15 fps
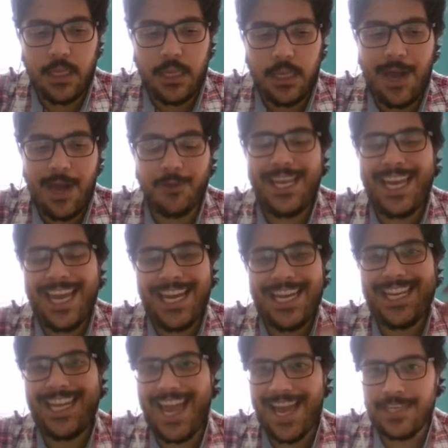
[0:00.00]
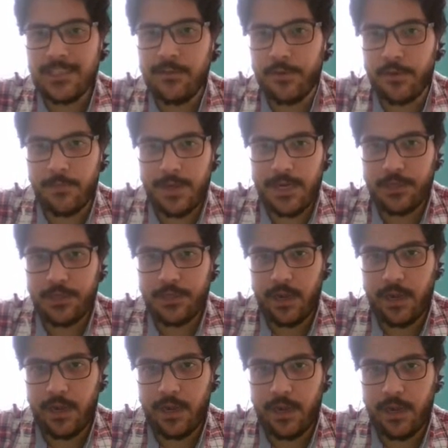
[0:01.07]
how they can get information
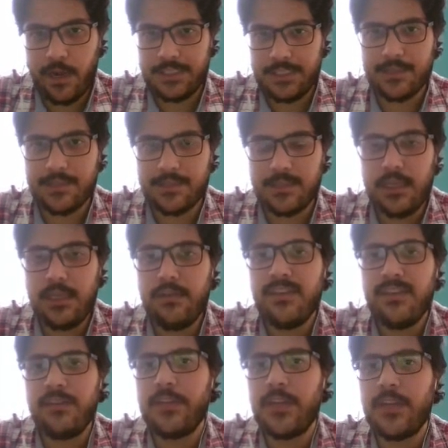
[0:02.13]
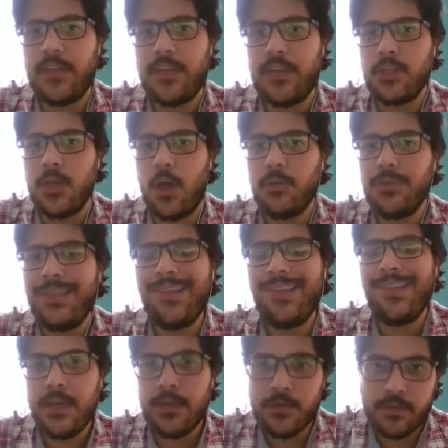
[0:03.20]
out of a text, even if they don't get all
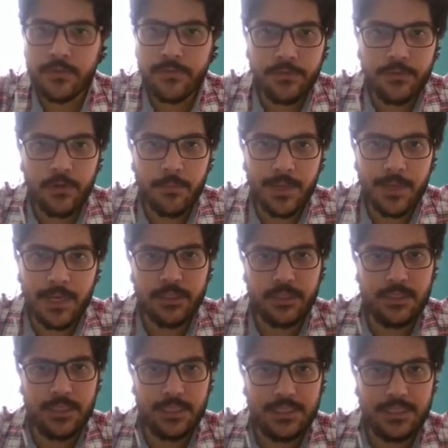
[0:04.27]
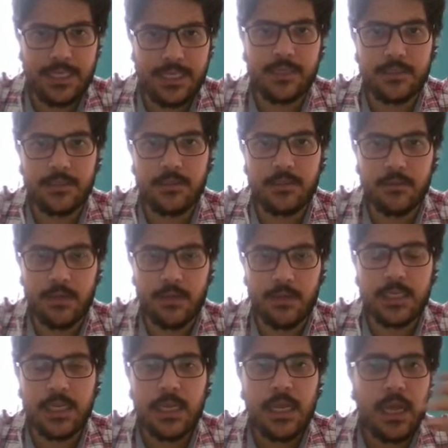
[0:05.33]
the layers of information in the text,
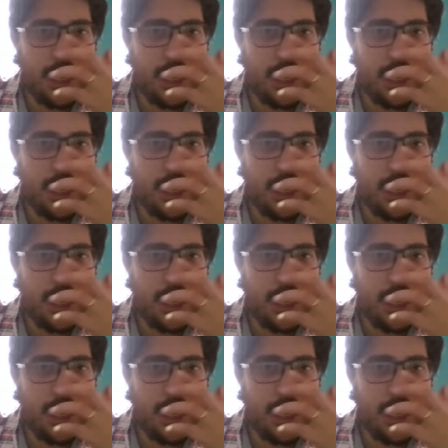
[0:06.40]
right?